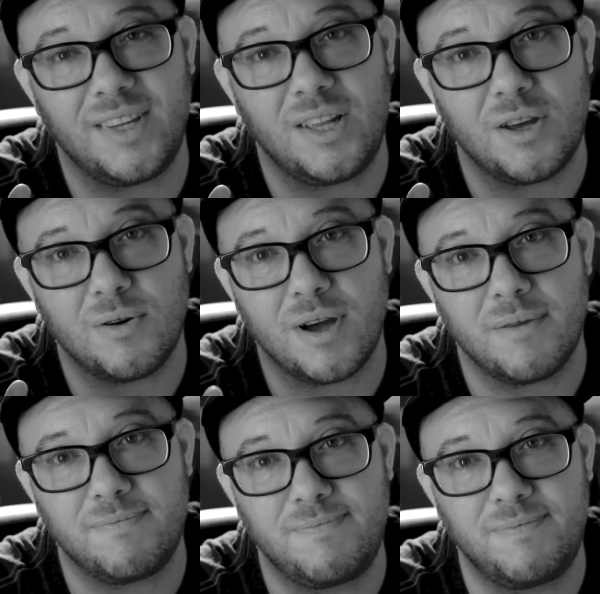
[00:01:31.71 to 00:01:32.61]
you know,
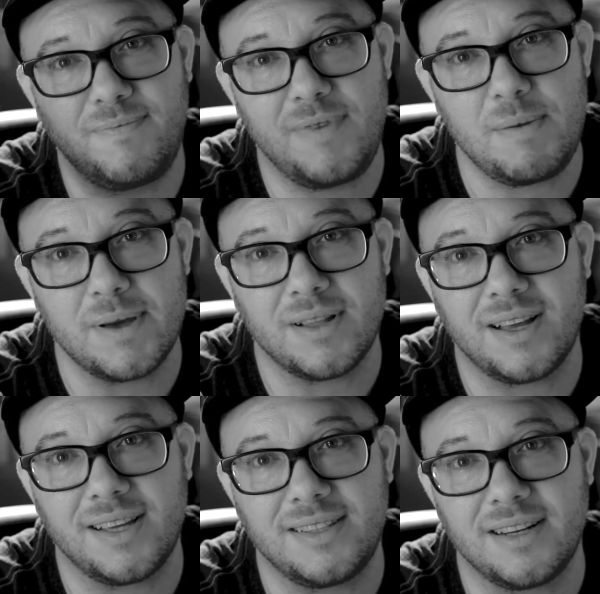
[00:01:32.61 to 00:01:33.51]
a female
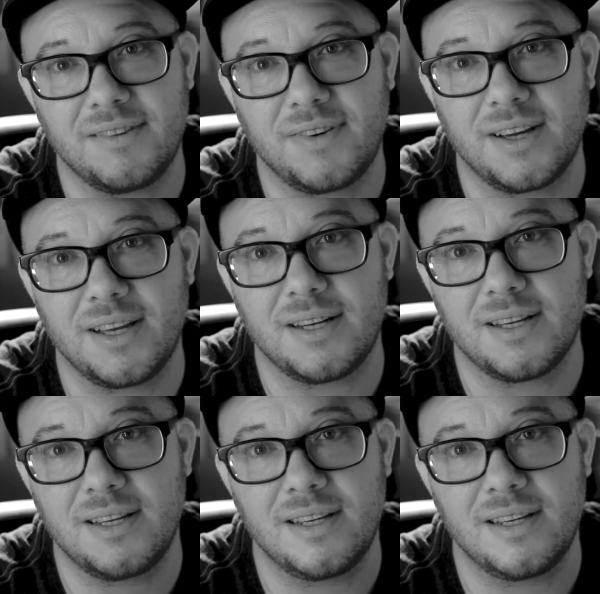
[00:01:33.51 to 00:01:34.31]
identified